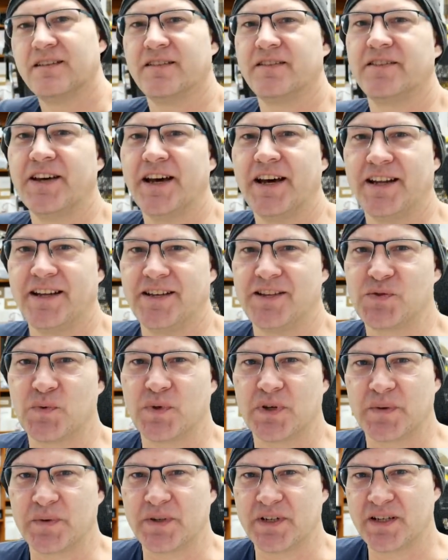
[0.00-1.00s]
that is
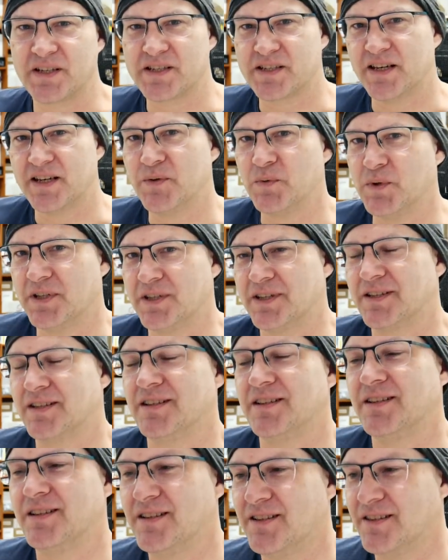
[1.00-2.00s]
what I'm going to start with.
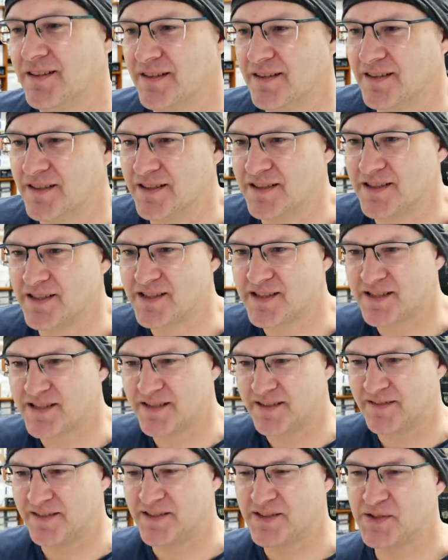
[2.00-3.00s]
It's,
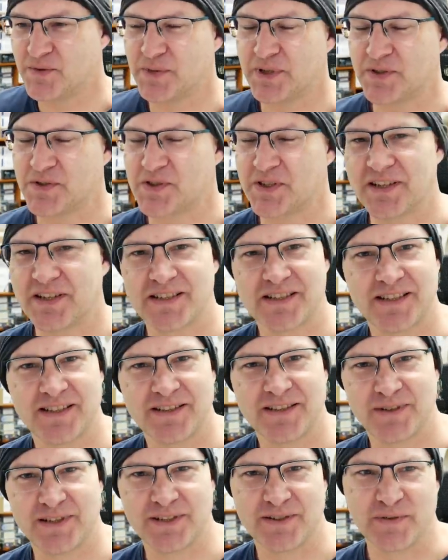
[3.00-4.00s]
uh, it's not what I was going to
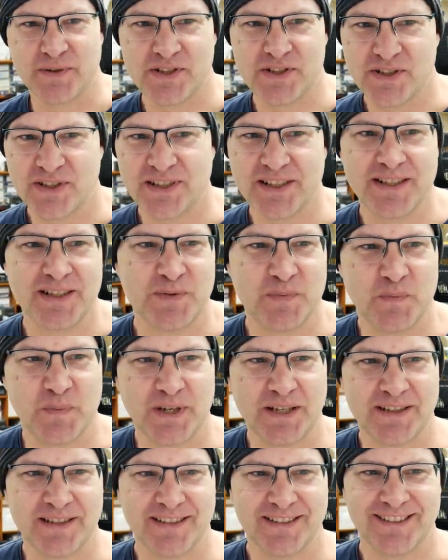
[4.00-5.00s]
start with originally,
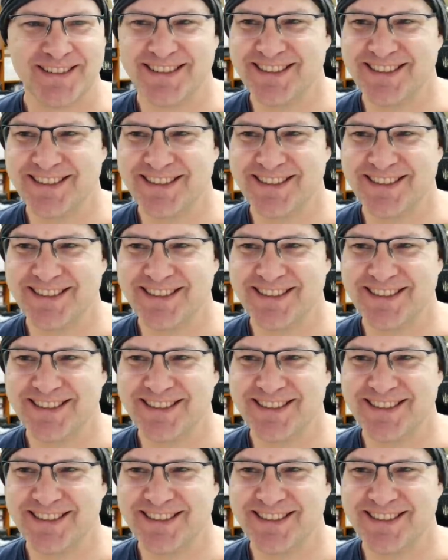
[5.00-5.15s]
but